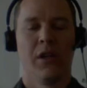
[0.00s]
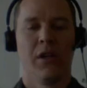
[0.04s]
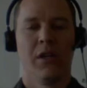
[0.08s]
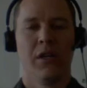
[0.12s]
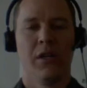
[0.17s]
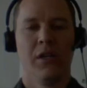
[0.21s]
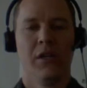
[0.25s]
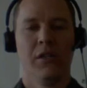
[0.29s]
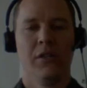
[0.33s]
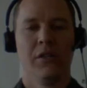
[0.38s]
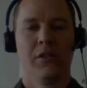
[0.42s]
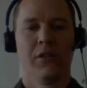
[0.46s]

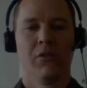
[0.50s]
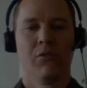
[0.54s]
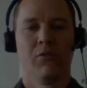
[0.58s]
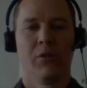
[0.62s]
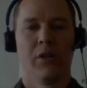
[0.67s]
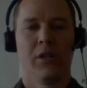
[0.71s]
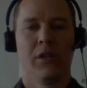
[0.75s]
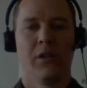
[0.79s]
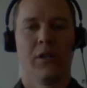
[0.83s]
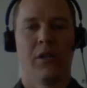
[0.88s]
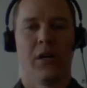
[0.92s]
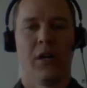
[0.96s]
is the
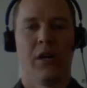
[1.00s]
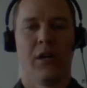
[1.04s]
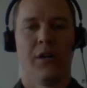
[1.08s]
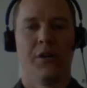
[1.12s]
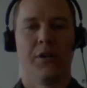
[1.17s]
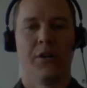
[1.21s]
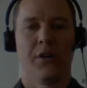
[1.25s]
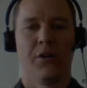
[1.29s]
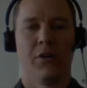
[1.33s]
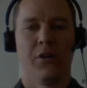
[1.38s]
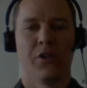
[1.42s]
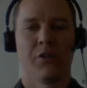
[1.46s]

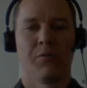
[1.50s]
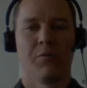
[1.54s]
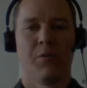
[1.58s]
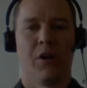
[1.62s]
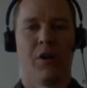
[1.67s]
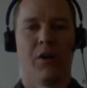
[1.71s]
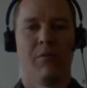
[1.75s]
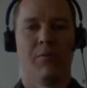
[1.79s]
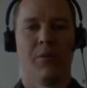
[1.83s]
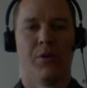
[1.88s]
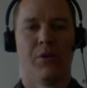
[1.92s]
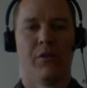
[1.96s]
realigned
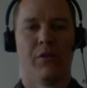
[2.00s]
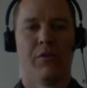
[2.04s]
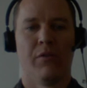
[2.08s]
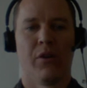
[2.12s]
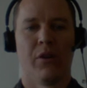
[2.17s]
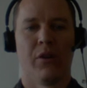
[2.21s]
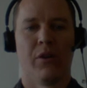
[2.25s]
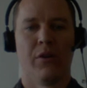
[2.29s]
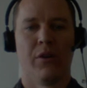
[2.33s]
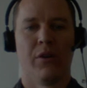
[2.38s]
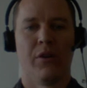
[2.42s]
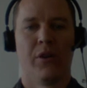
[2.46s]
Crestmont
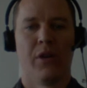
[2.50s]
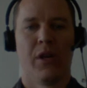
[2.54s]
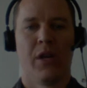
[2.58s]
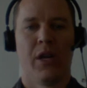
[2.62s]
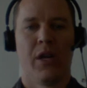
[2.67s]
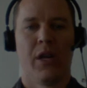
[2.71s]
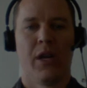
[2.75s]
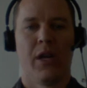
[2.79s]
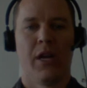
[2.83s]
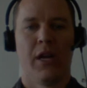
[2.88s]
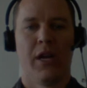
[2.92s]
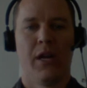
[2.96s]
Blvd
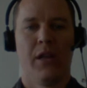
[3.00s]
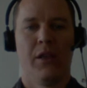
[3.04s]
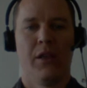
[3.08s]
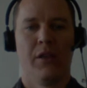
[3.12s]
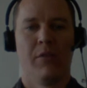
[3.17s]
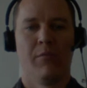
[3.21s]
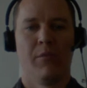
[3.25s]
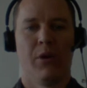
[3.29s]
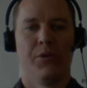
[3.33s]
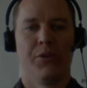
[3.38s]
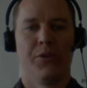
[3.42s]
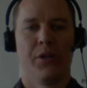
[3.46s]
and the
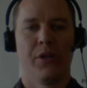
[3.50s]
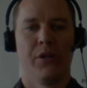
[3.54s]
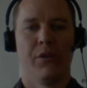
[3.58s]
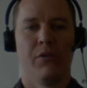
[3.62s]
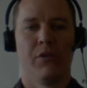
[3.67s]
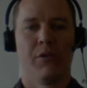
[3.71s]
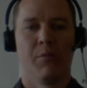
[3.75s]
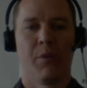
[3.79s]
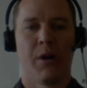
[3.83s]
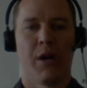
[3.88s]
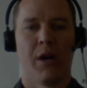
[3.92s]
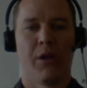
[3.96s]

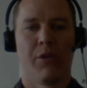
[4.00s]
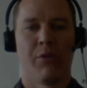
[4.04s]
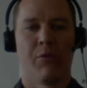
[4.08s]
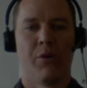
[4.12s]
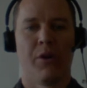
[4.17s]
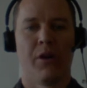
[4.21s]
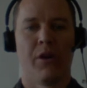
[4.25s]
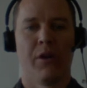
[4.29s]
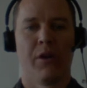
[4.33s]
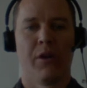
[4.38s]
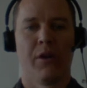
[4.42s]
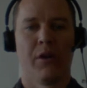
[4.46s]
multi-use
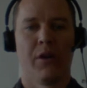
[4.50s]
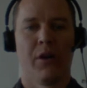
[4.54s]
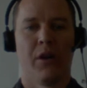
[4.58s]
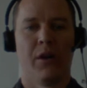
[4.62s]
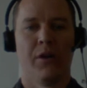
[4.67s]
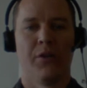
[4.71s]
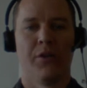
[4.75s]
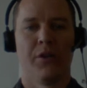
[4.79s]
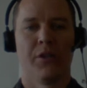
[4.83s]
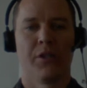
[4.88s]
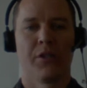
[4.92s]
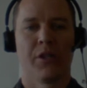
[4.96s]
pathway
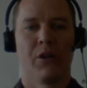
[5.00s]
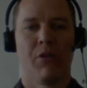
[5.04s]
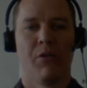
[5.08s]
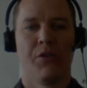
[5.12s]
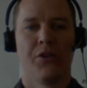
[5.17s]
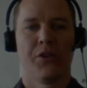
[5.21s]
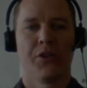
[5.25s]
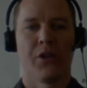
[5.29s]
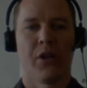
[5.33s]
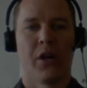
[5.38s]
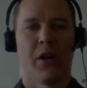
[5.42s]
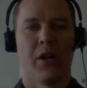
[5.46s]
on the south
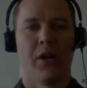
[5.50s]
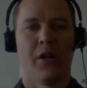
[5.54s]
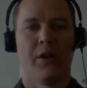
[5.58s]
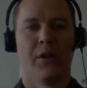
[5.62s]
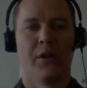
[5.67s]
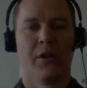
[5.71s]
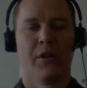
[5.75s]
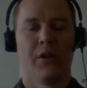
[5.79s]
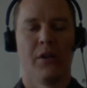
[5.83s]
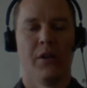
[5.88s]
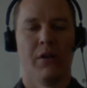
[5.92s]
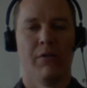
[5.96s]
side
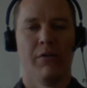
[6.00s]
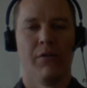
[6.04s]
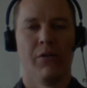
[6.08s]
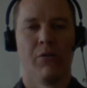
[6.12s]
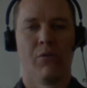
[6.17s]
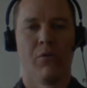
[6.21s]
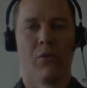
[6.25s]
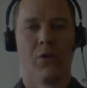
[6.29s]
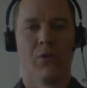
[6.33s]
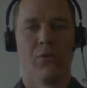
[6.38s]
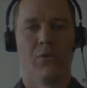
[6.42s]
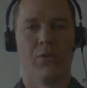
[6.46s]
of the
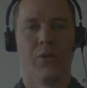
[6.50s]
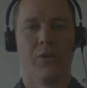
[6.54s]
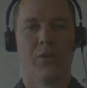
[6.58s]
road.